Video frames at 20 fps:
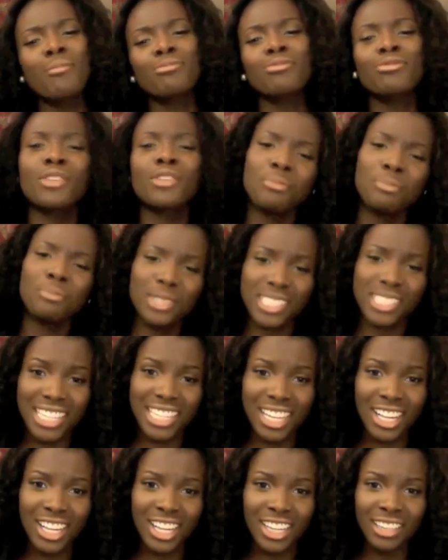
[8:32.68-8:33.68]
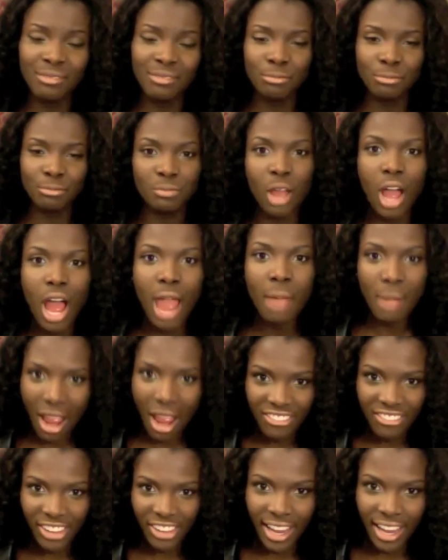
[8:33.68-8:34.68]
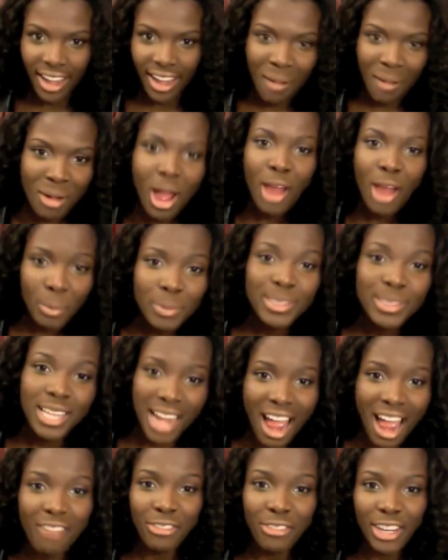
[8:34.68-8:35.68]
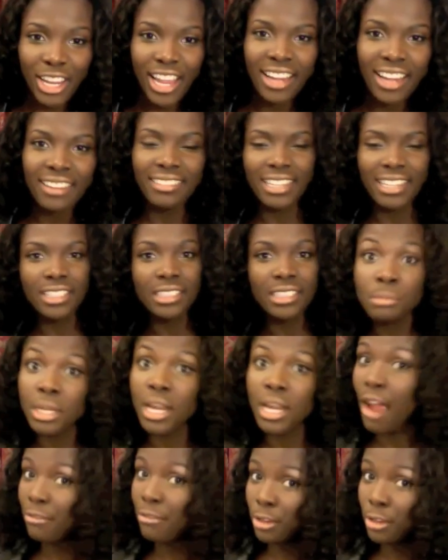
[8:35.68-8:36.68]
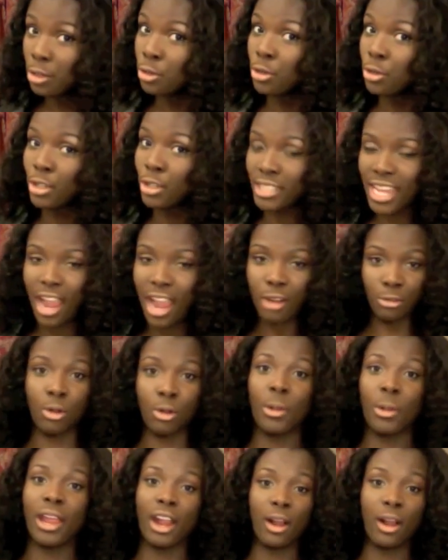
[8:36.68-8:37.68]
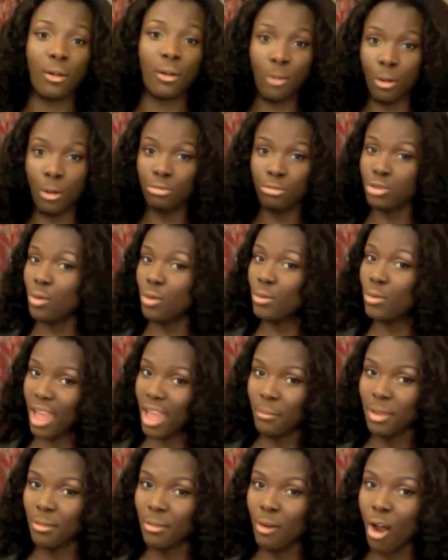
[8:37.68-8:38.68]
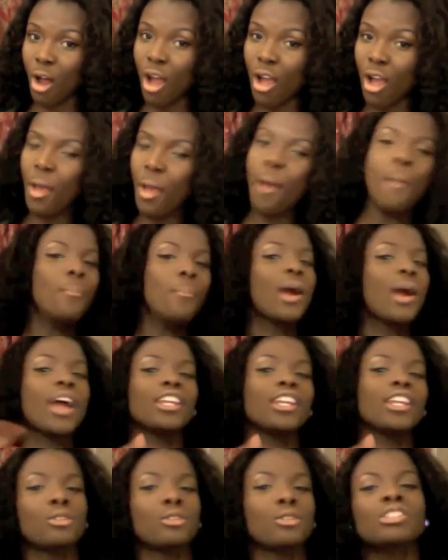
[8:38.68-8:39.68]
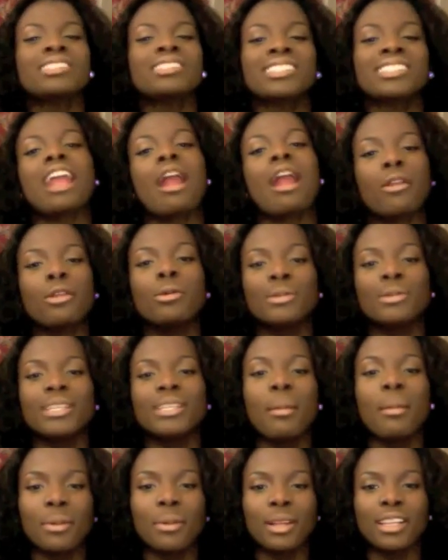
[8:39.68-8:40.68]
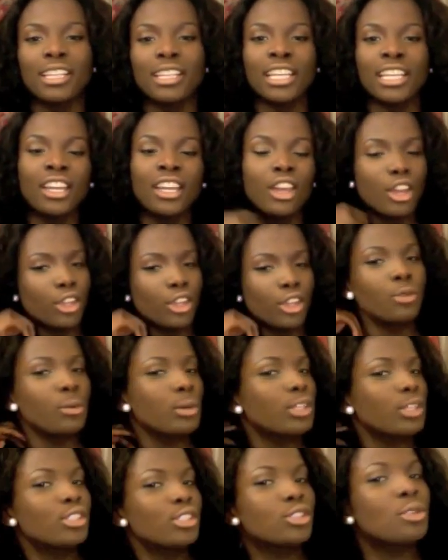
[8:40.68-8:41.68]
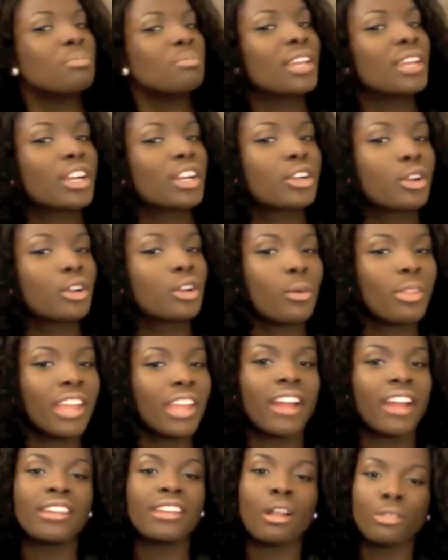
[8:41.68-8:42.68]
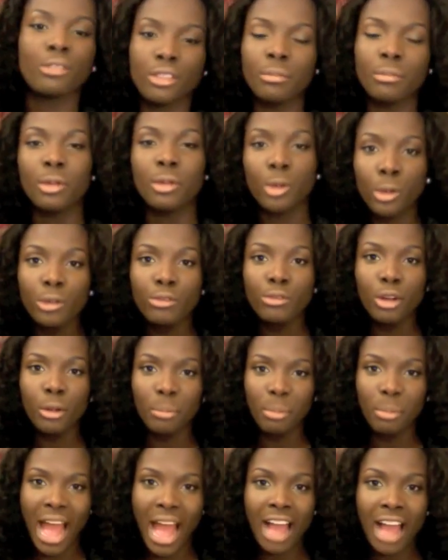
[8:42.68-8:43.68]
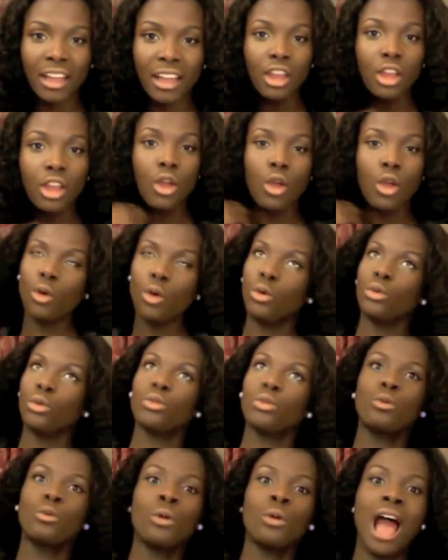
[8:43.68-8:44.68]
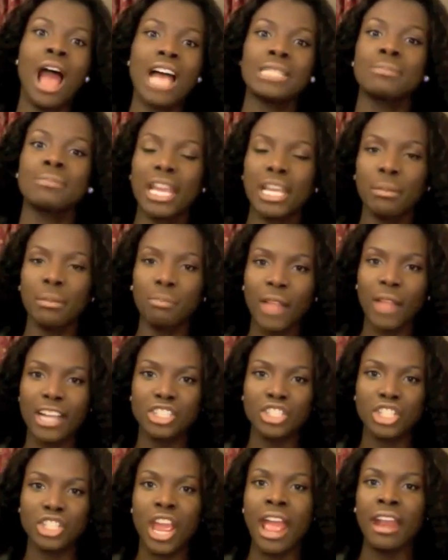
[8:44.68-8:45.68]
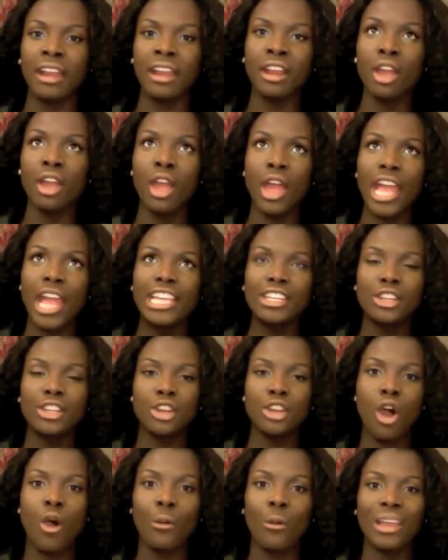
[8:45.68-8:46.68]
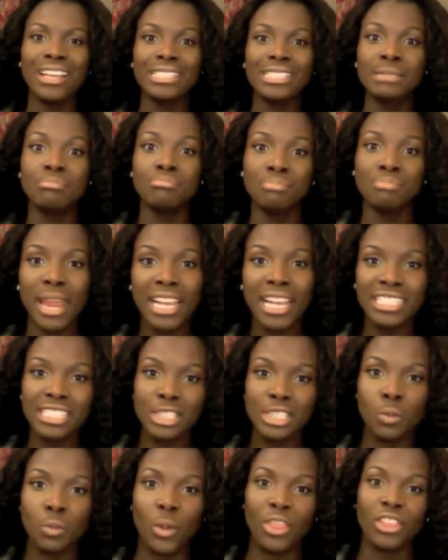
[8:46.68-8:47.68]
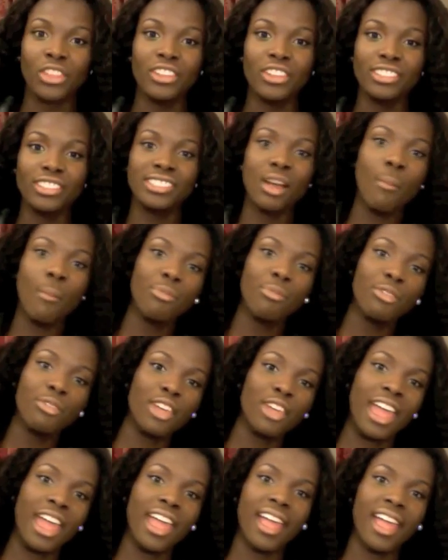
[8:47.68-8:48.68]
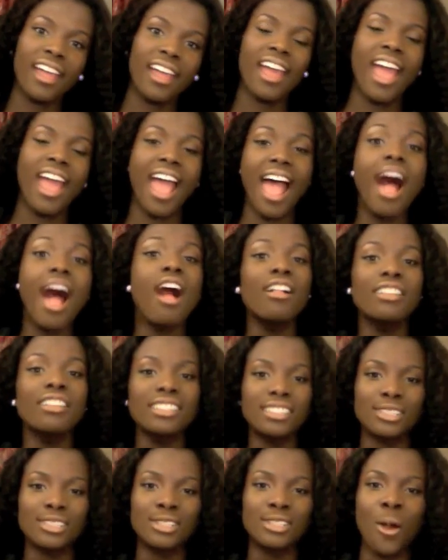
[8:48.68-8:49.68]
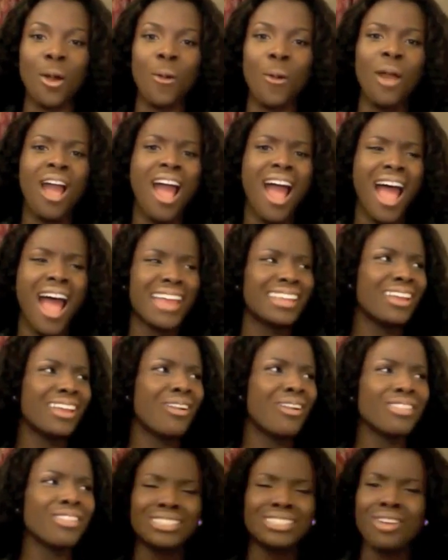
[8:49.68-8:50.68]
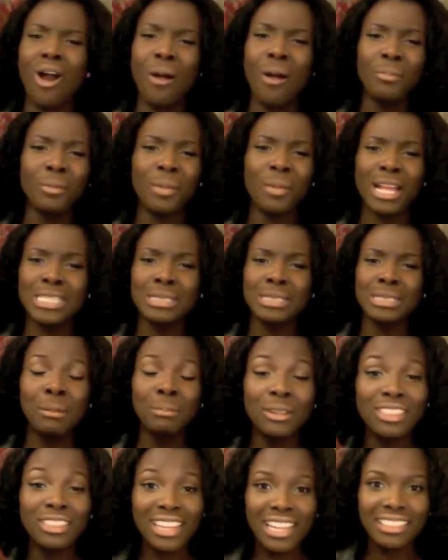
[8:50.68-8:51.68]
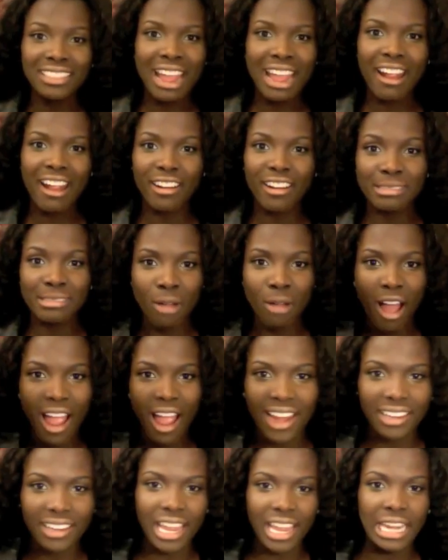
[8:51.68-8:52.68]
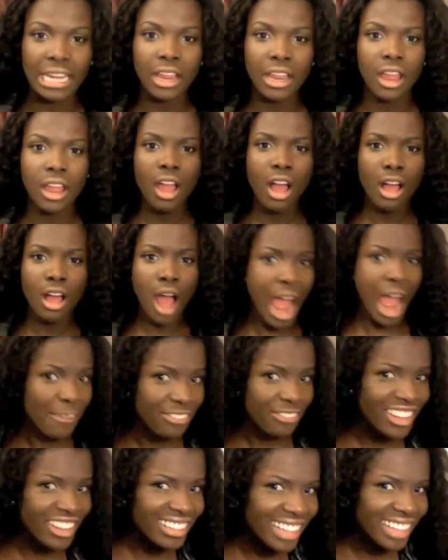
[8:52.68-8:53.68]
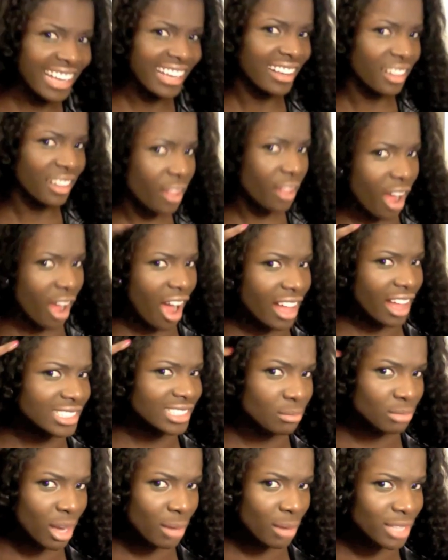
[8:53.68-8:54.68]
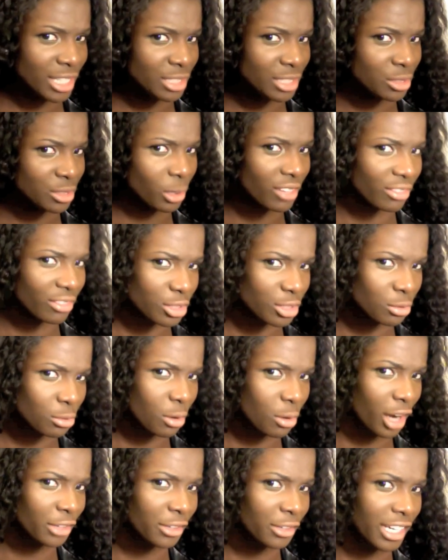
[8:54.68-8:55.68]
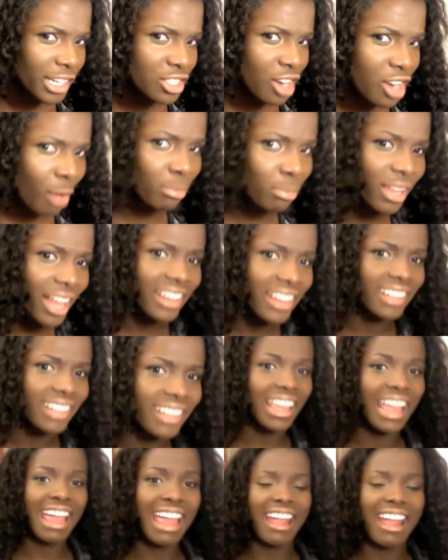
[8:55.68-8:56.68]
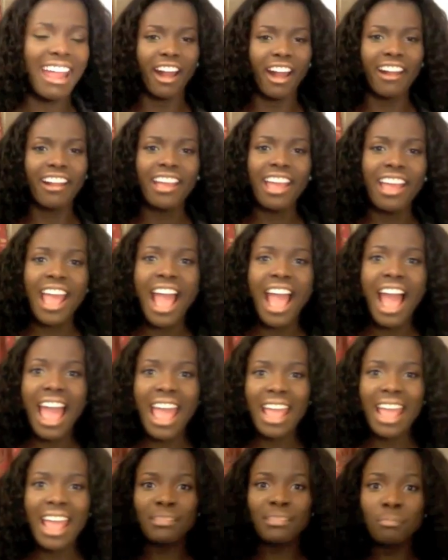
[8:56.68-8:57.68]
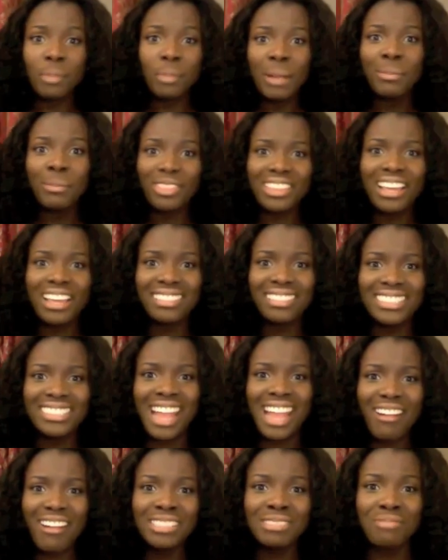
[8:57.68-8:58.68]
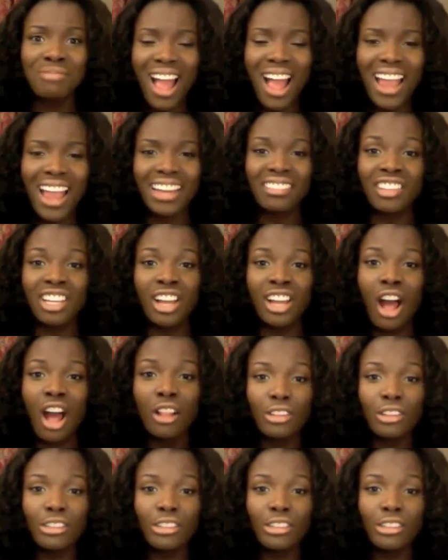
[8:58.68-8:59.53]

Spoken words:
from Brazil? I'm African. I'm 100% African. That doesn't mean African girls can't grow hair. Well, don't get me wrong. But, you know, just stereotypically, you would assume that a girl with hair down to the middle of her back, who has my complexion, you know, is mixed with something else. So I get all these compliments. People think the hair is mine. Like, I feel like sometimes I don't even do a great job blending the hair, and people think this hair is mine. The color